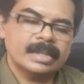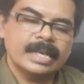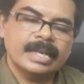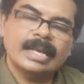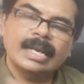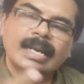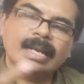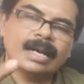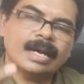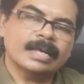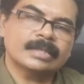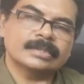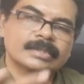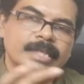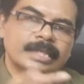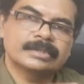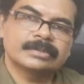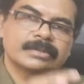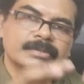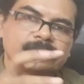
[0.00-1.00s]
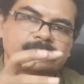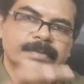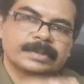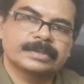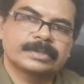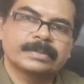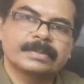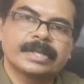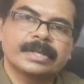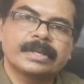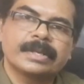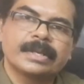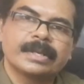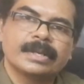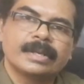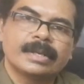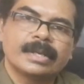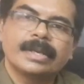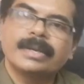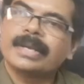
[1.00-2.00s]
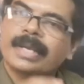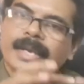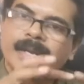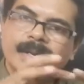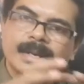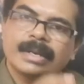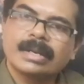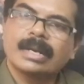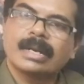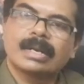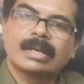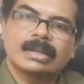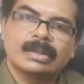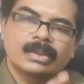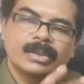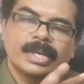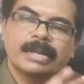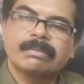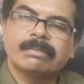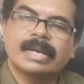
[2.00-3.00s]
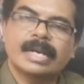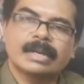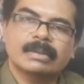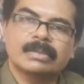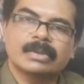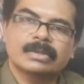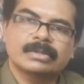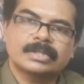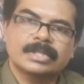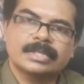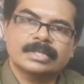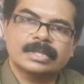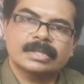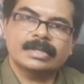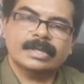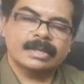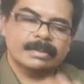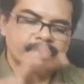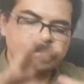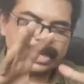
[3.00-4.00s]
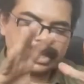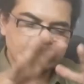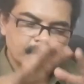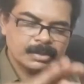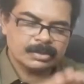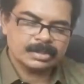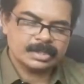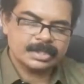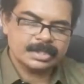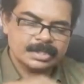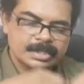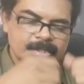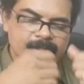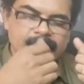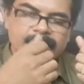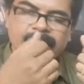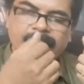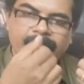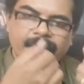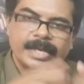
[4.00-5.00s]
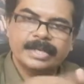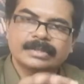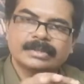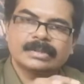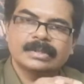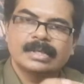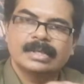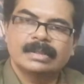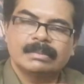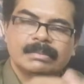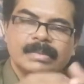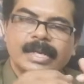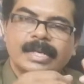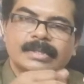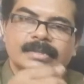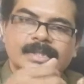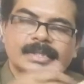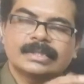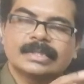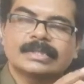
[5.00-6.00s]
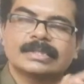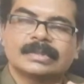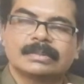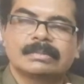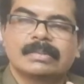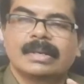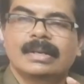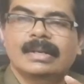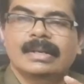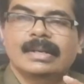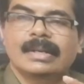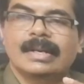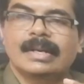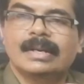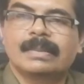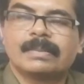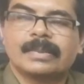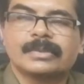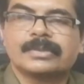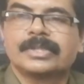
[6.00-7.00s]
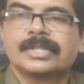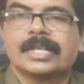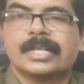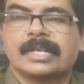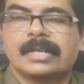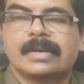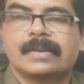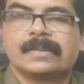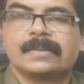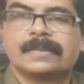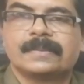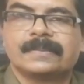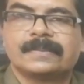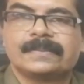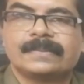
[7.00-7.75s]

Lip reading: any large size of specimen you can do in-bag morcellation. In-bag morcellation is made such a simple procedure now.